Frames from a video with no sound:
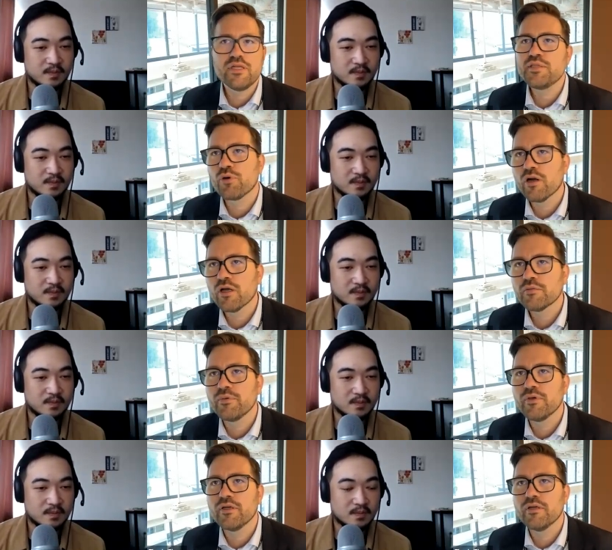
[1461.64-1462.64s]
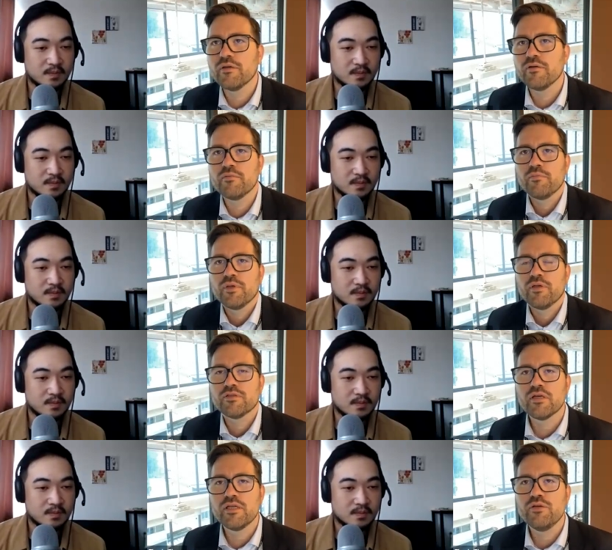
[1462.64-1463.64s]
Speaker 1: you have a niche product, but,
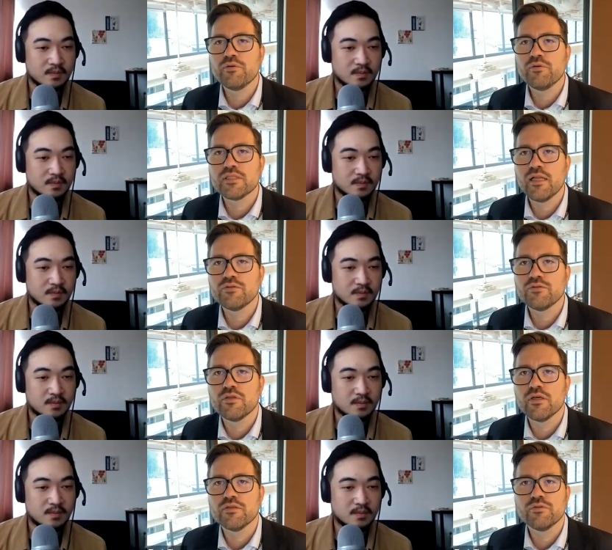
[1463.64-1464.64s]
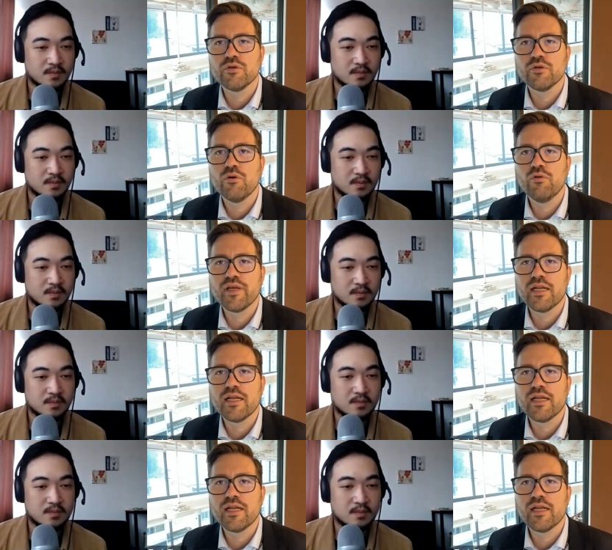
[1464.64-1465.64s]
but suddenly you can sell to the to the
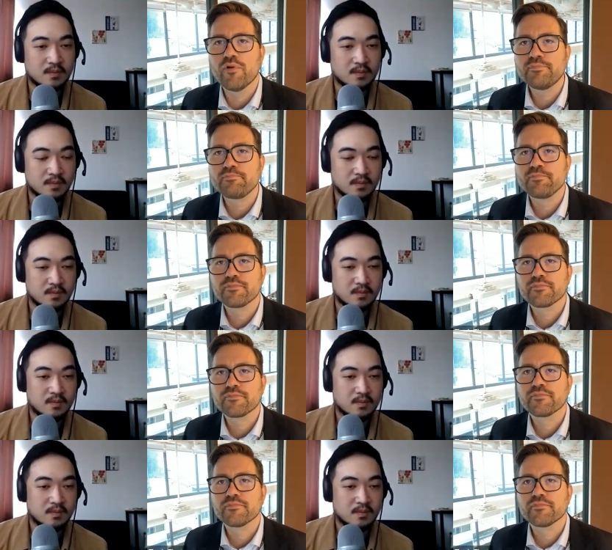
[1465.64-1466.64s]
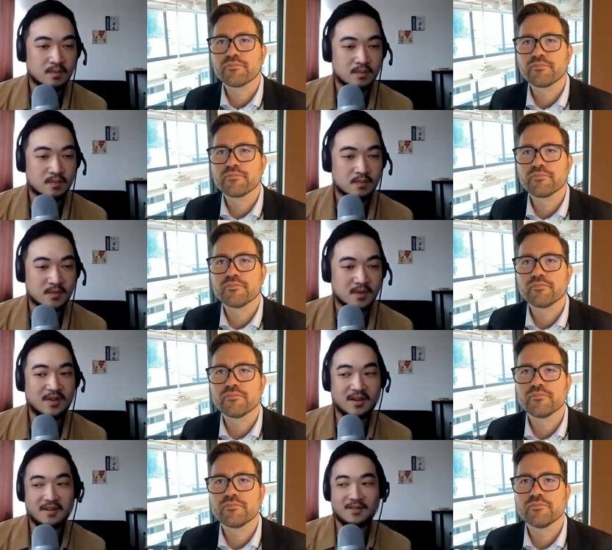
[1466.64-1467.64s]
whole Vietnam, right?
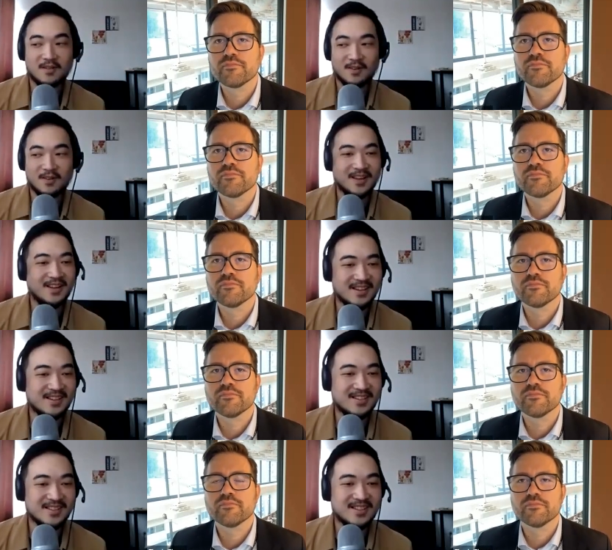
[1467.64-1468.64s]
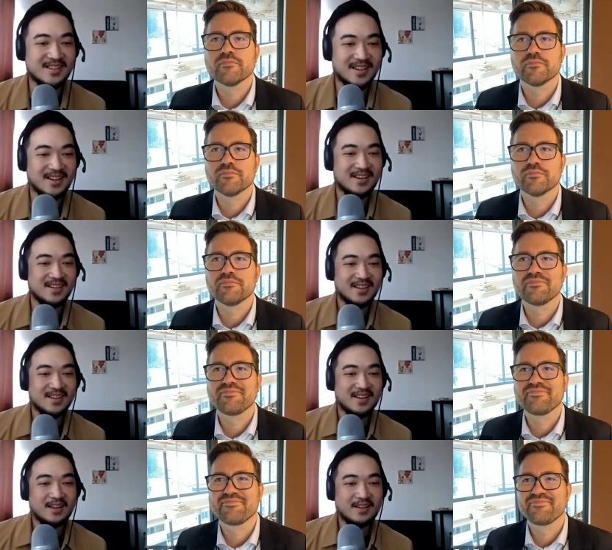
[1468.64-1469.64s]
Speaker 2: Wow. Okay. Interesting. Yeah.
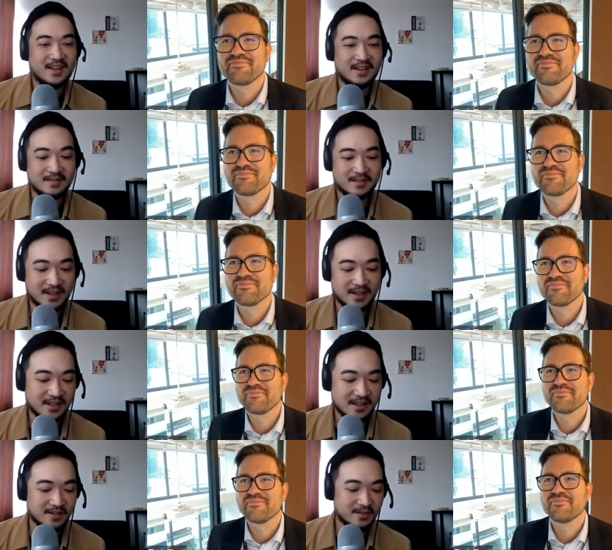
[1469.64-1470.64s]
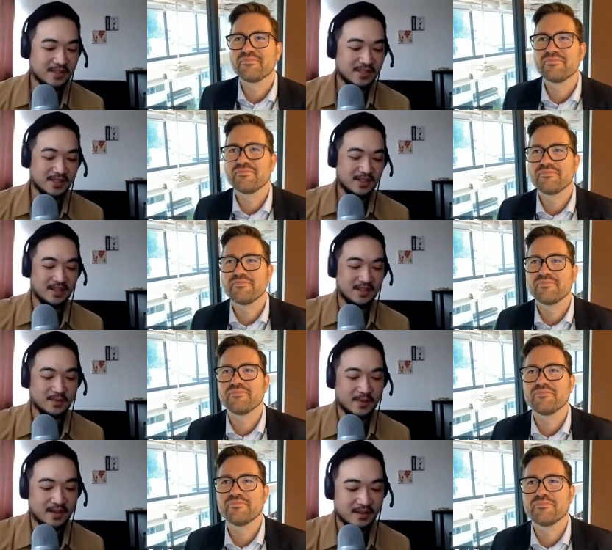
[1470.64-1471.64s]
And and I think recently as
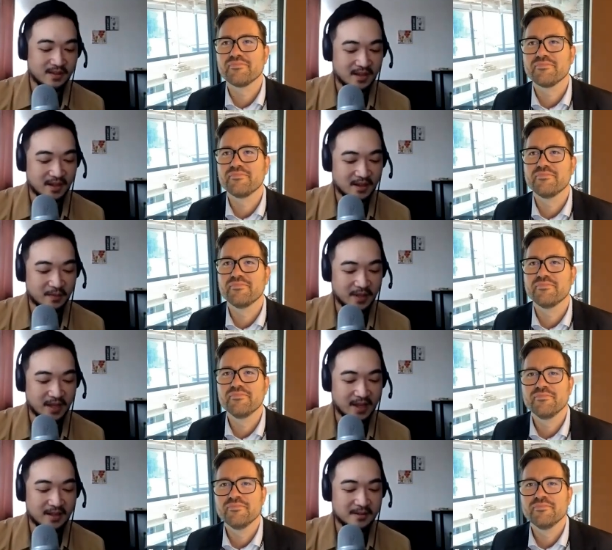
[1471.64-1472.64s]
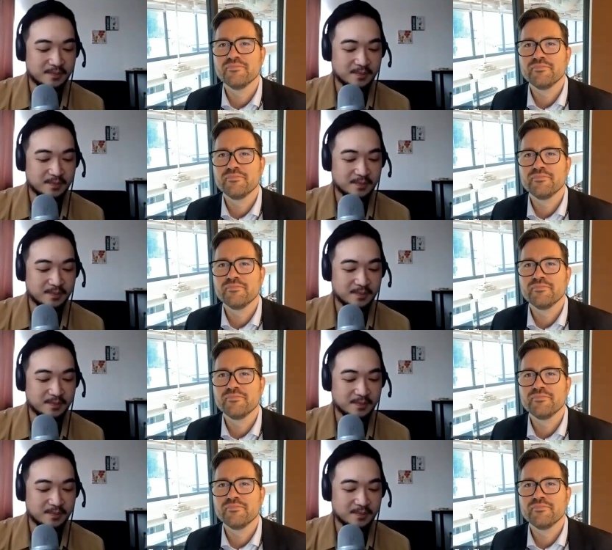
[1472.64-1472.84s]
well, uh, we had